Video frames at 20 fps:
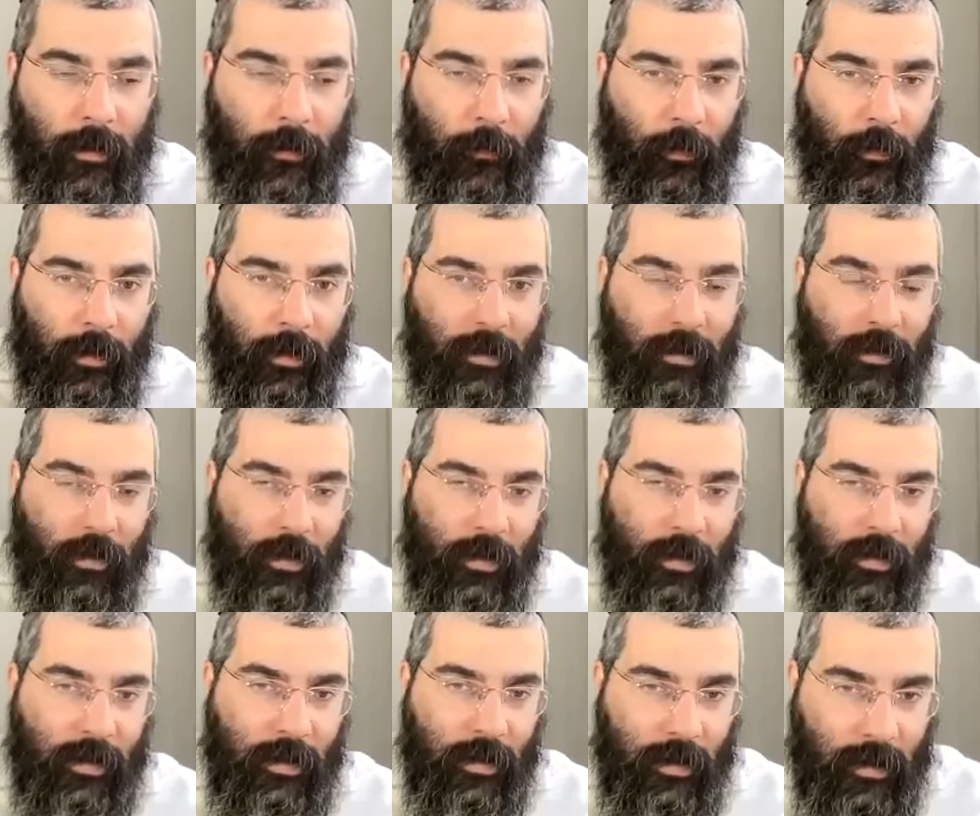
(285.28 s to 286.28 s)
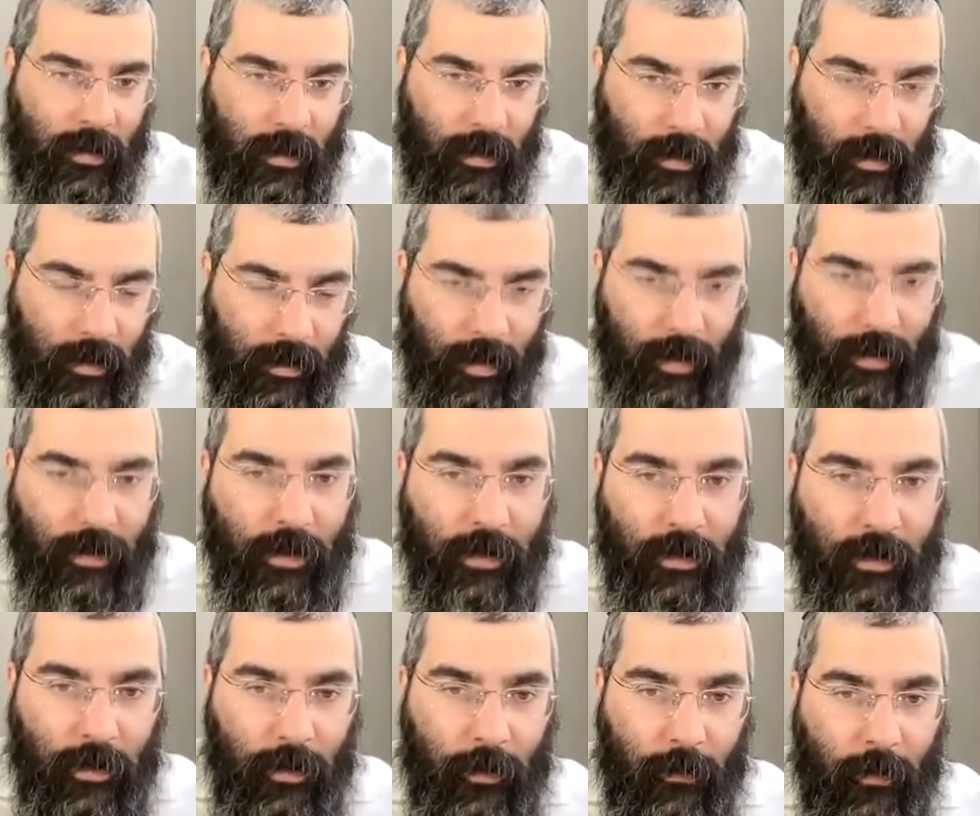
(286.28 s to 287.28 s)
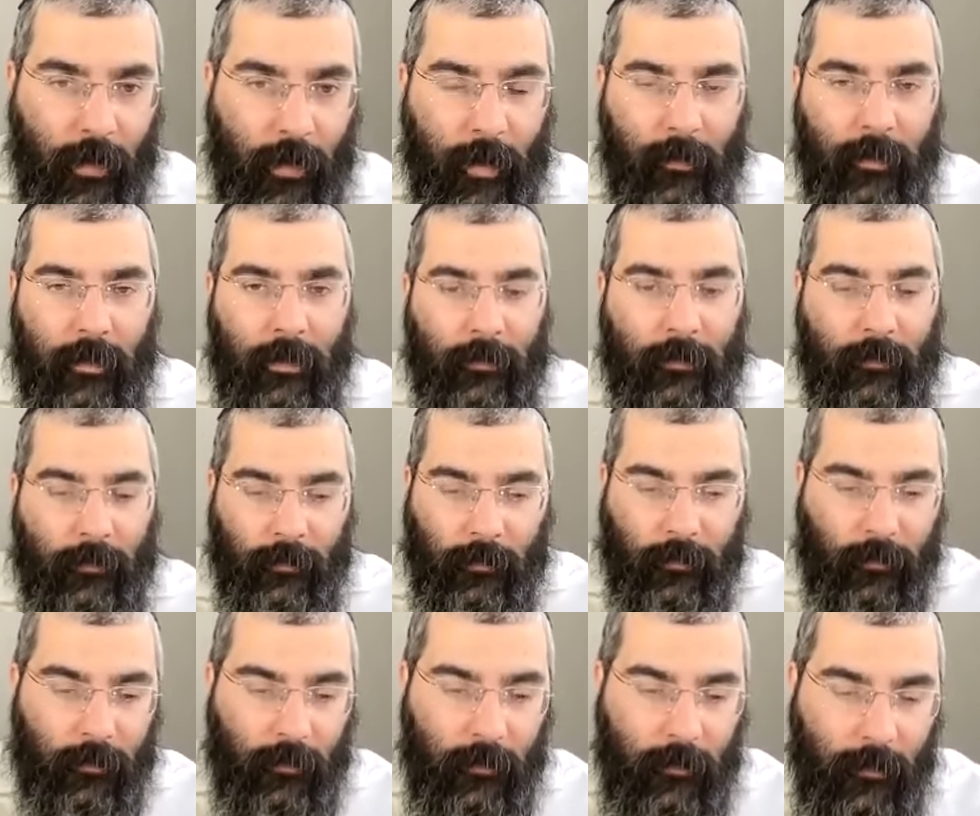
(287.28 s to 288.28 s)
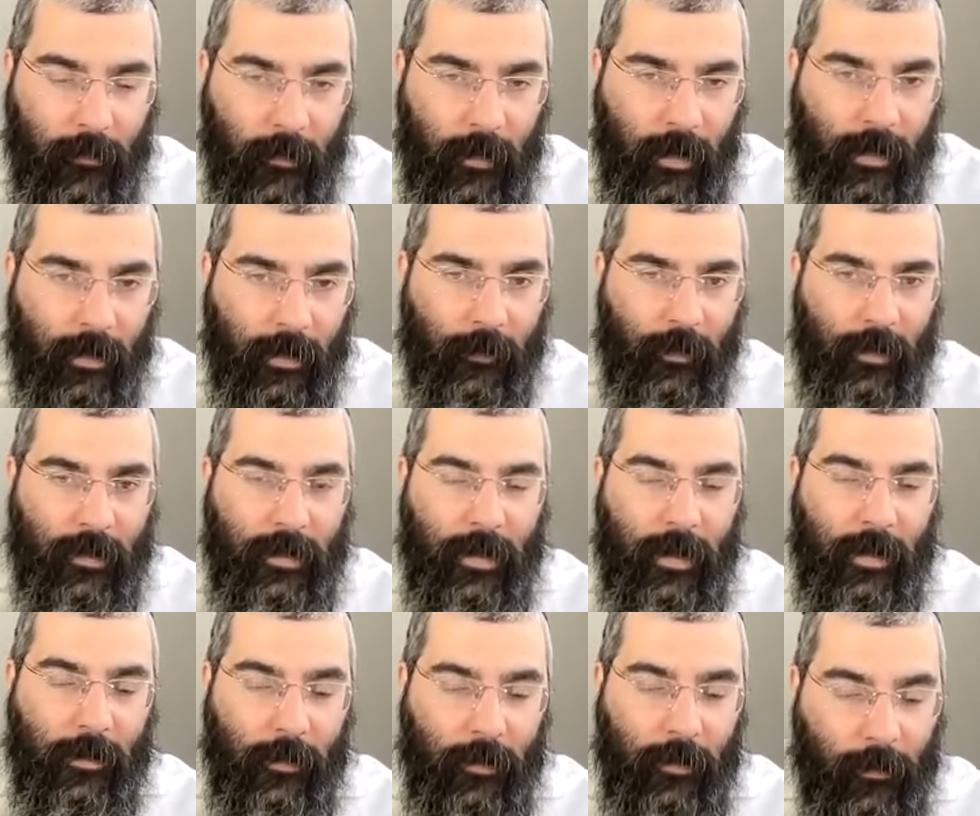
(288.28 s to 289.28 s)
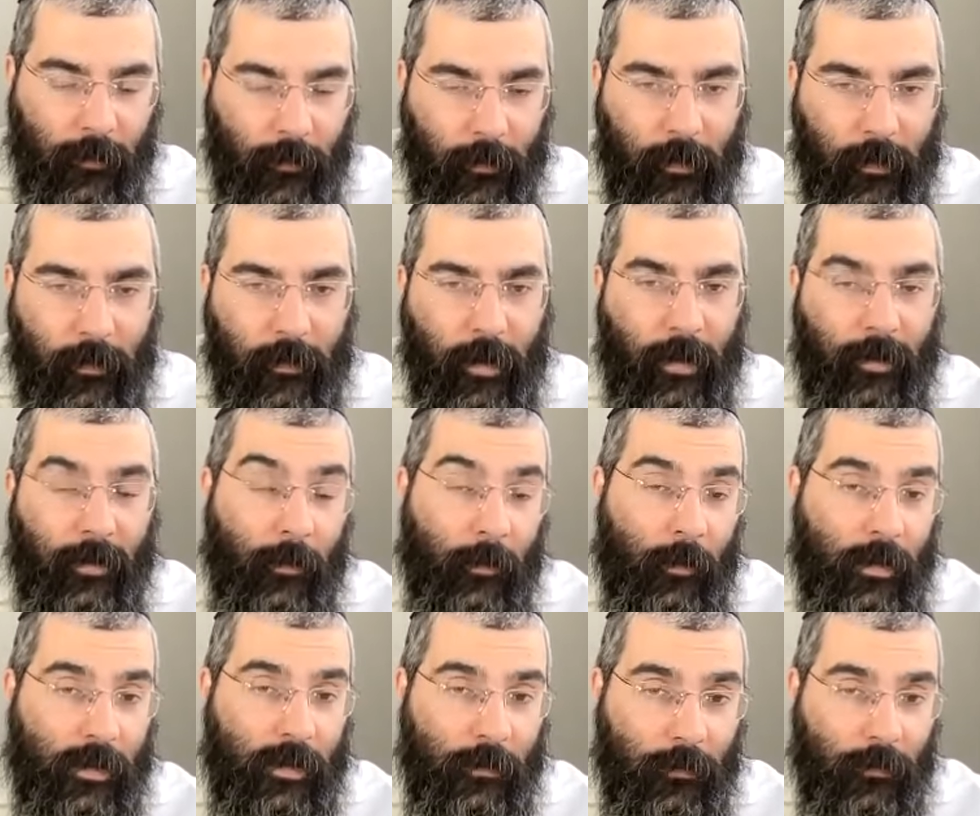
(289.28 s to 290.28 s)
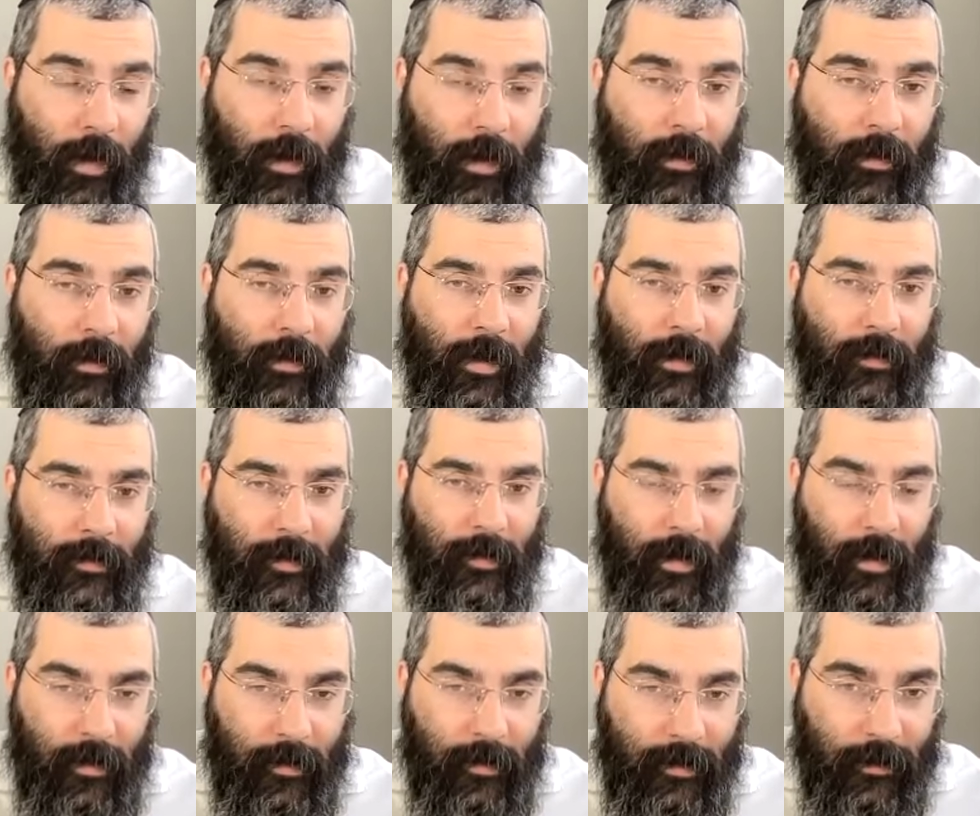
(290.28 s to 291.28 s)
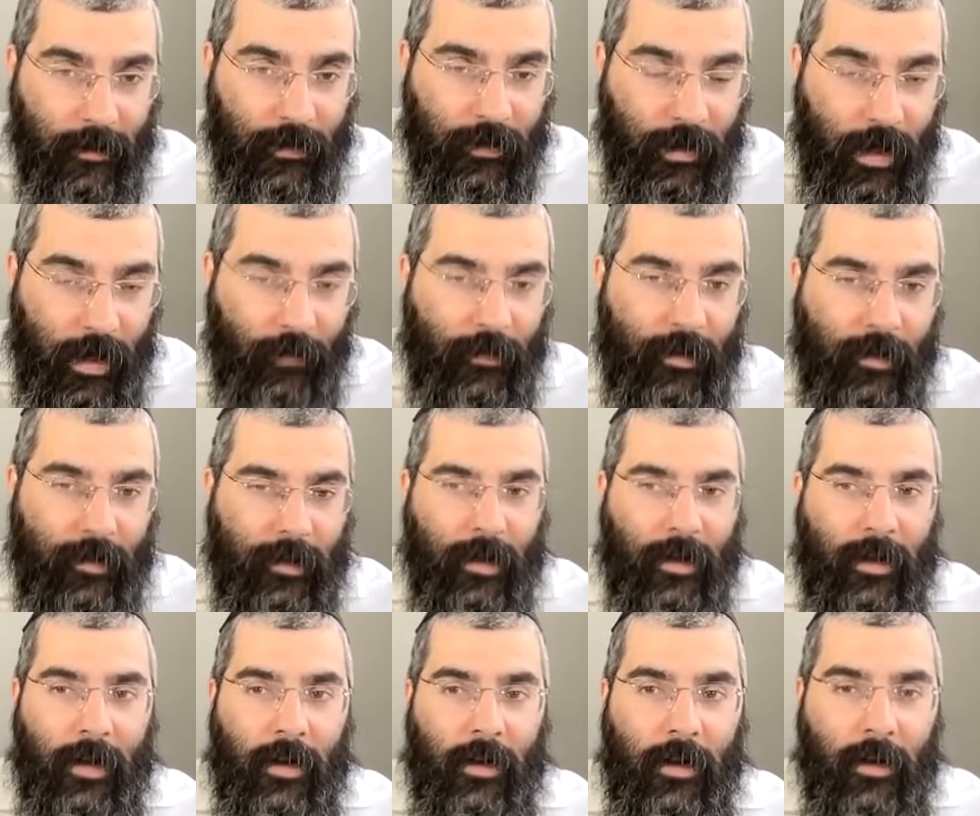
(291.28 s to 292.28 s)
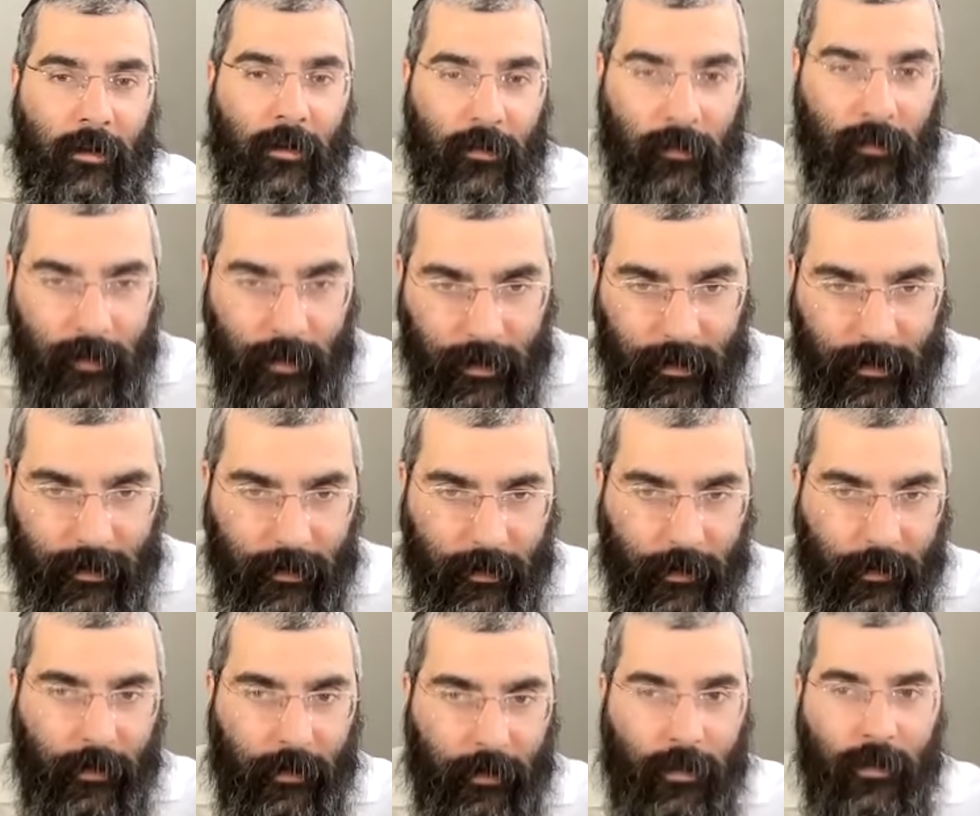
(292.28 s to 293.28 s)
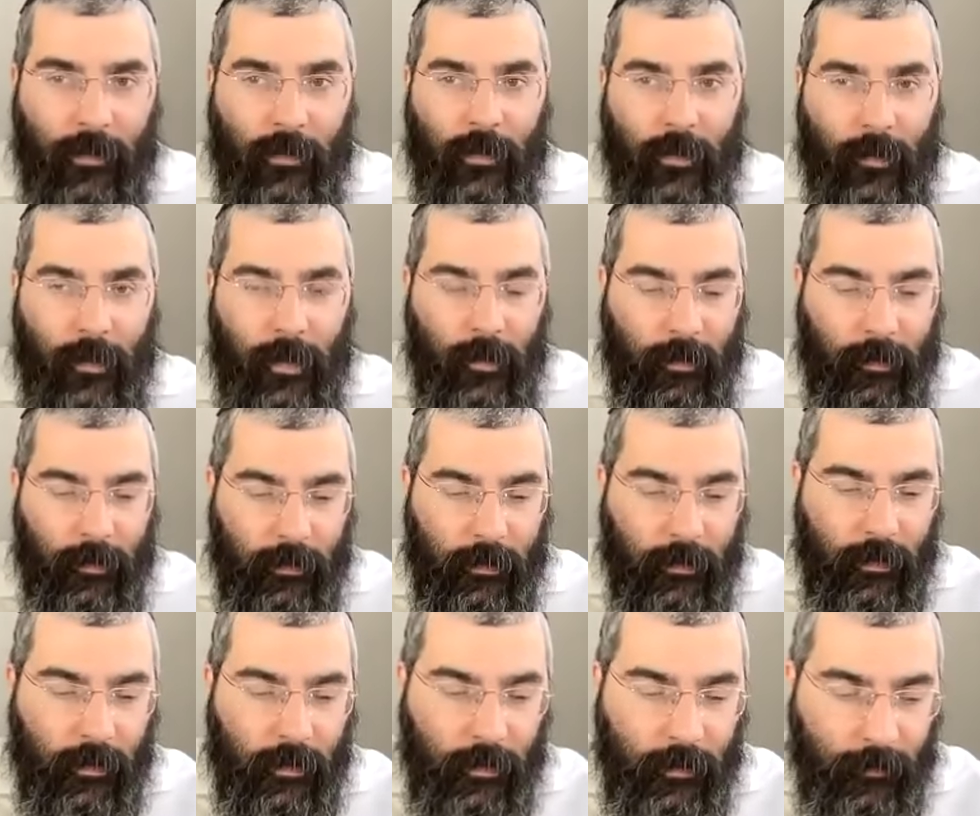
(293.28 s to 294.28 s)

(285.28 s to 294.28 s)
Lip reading: feel an intrinsic connection to your family. And that's what he's saying. And that's how we should recognize that essentially everything's like that, and even more so the Jewish people.